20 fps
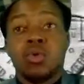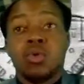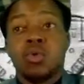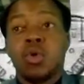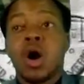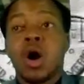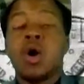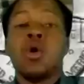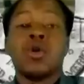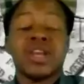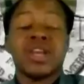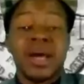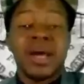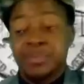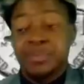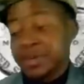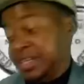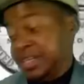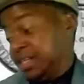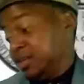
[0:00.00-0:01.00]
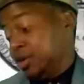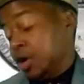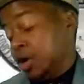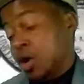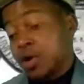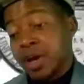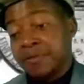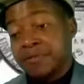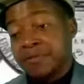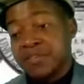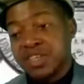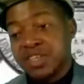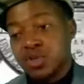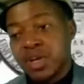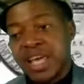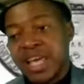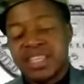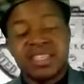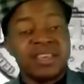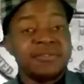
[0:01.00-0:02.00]
ukaona picture, ukaona
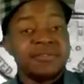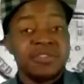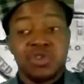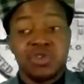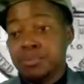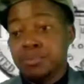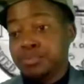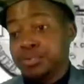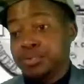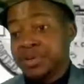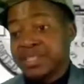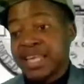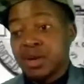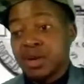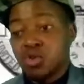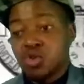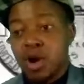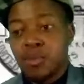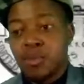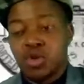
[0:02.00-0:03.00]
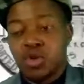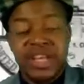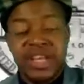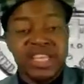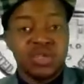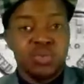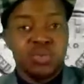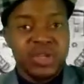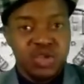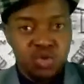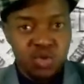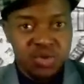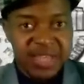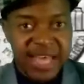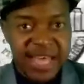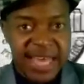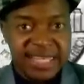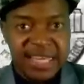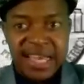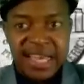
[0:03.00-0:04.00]
video, like say video emprisa kurwa munhu. Yes, we do
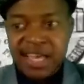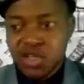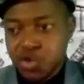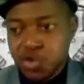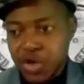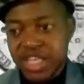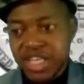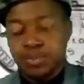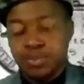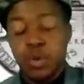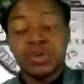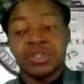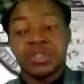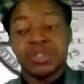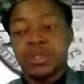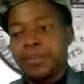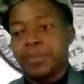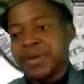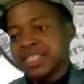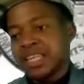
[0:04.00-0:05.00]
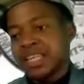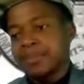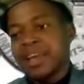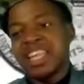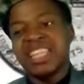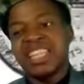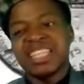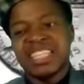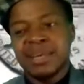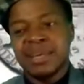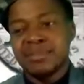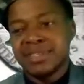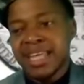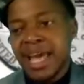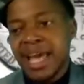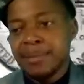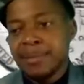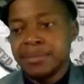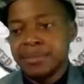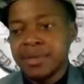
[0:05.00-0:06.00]
that to expose the person, but at the same
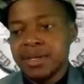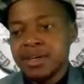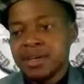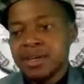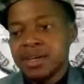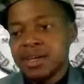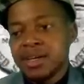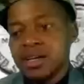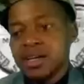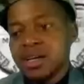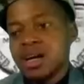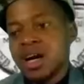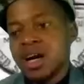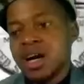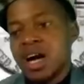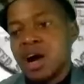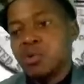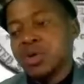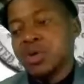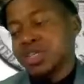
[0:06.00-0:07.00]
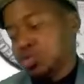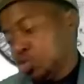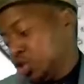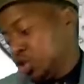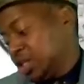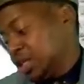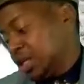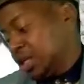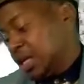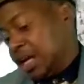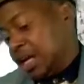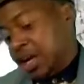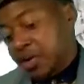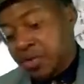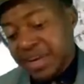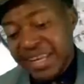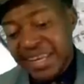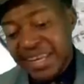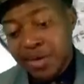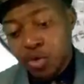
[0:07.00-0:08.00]
time we should
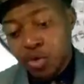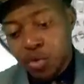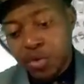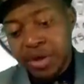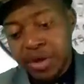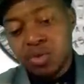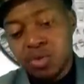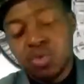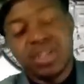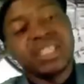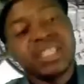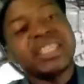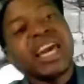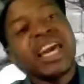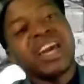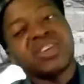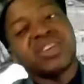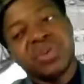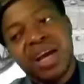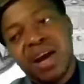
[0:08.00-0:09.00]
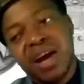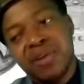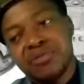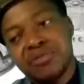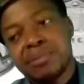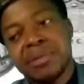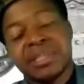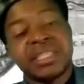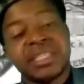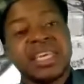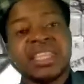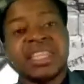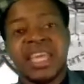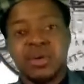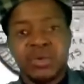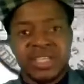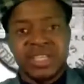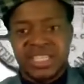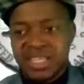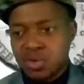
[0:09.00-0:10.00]
really look kuti nyaya yashonaka from say,
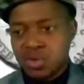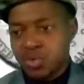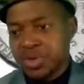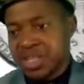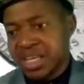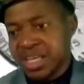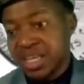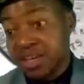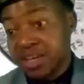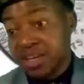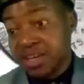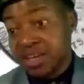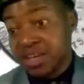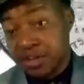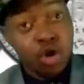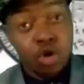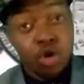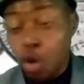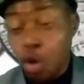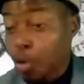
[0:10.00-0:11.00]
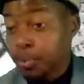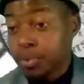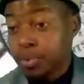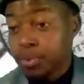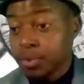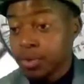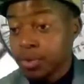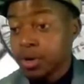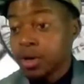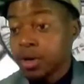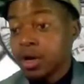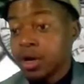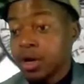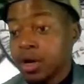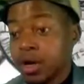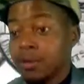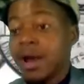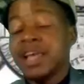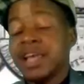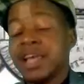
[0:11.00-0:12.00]
then we deal with individual cope.
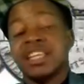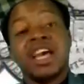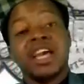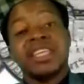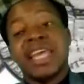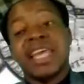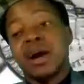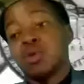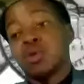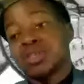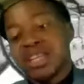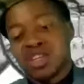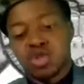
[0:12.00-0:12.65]
Right? Now